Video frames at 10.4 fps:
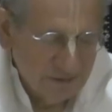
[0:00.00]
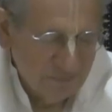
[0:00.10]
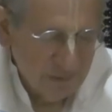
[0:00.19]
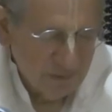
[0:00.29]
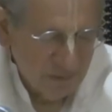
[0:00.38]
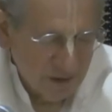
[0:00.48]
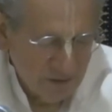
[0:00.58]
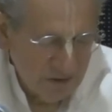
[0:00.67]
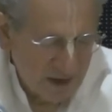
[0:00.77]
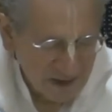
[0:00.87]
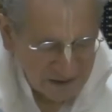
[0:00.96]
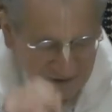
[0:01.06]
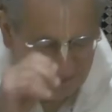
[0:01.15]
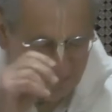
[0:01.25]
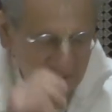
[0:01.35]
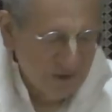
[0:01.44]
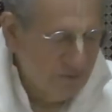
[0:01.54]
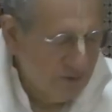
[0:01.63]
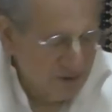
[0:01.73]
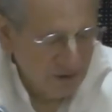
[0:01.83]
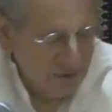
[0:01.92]
And people have hats, make
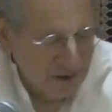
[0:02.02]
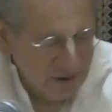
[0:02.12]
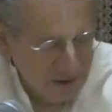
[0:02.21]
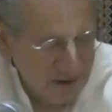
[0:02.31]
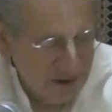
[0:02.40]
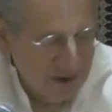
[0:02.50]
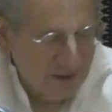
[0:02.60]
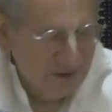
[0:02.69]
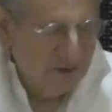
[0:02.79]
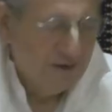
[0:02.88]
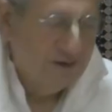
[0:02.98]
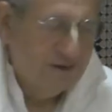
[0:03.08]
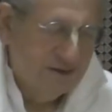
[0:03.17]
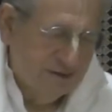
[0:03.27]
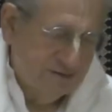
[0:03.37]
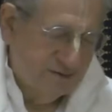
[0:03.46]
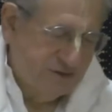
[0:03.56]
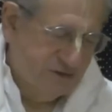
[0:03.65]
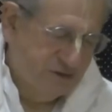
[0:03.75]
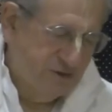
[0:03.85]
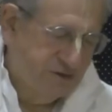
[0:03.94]
America great again,
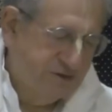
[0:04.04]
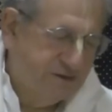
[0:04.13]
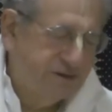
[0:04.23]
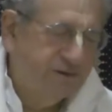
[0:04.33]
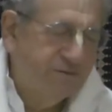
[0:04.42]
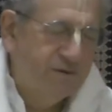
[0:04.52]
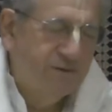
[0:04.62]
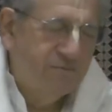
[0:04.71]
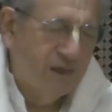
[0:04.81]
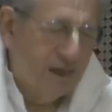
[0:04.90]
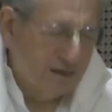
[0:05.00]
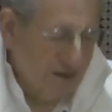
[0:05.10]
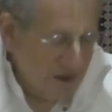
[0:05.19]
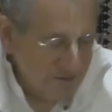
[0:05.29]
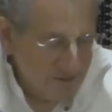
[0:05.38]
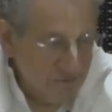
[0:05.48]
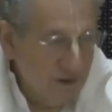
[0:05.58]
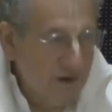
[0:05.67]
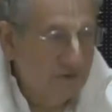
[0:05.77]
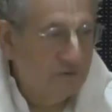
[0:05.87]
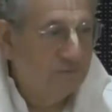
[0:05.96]
shirts, uh, Black Lives
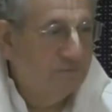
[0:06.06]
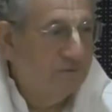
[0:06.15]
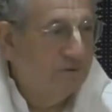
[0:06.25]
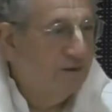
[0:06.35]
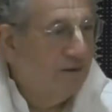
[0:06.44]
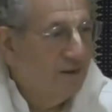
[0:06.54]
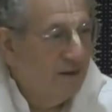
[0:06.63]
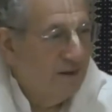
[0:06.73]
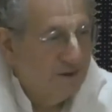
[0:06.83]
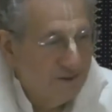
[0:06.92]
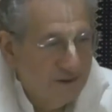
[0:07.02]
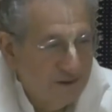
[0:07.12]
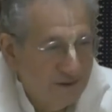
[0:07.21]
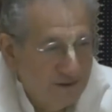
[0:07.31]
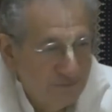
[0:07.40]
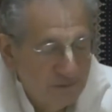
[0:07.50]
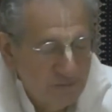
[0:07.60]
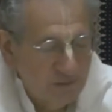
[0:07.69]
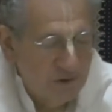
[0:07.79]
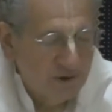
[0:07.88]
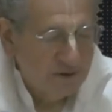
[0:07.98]
Matter, and
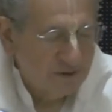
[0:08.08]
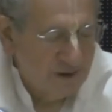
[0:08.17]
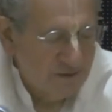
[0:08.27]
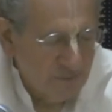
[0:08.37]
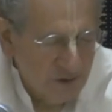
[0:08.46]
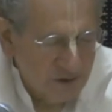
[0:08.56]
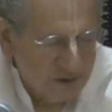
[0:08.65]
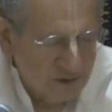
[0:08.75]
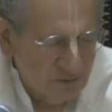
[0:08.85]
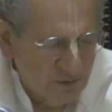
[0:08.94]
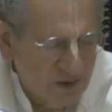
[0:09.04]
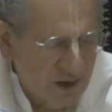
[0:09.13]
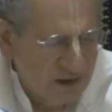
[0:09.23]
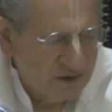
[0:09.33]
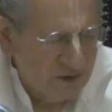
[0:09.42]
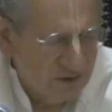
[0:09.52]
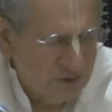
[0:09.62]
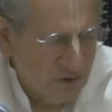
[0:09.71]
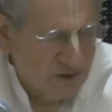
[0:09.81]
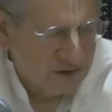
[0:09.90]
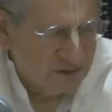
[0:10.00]
people are immersed in all kinds of
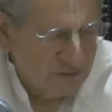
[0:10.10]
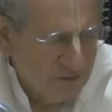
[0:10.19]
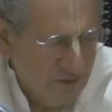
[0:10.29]
thoughts,